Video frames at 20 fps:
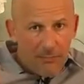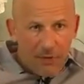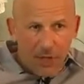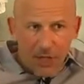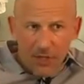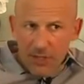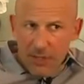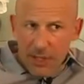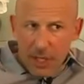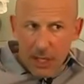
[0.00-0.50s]

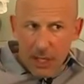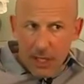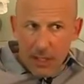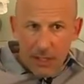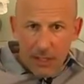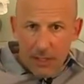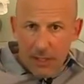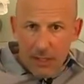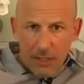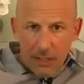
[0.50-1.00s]
just
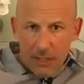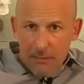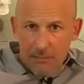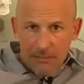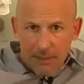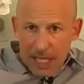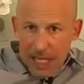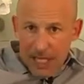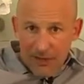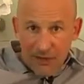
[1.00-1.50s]
like
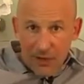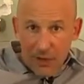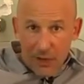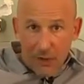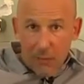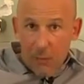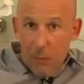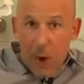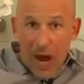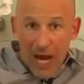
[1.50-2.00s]

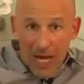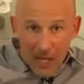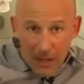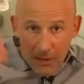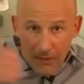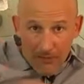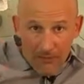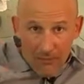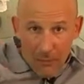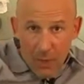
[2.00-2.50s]
catching a
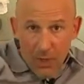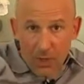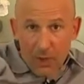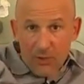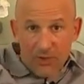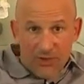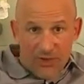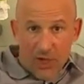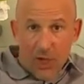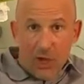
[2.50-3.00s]
wave when
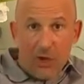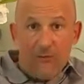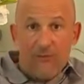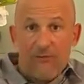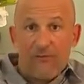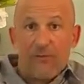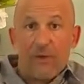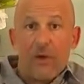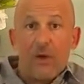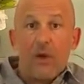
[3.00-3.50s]
you
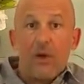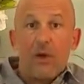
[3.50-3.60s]
surf.